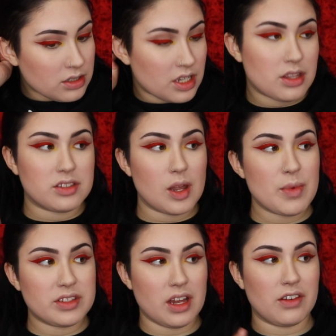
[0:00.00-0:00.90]
did the same
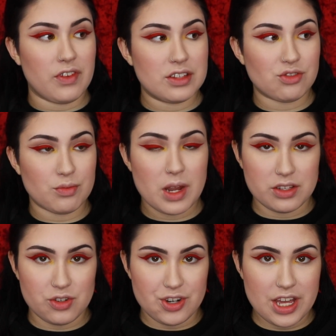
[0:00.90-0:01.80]
exact face from
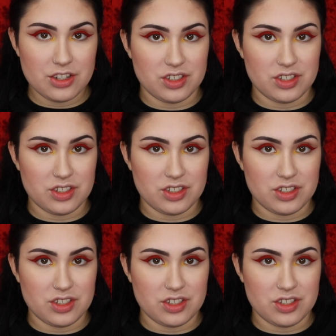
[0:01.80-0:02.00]
yesterday,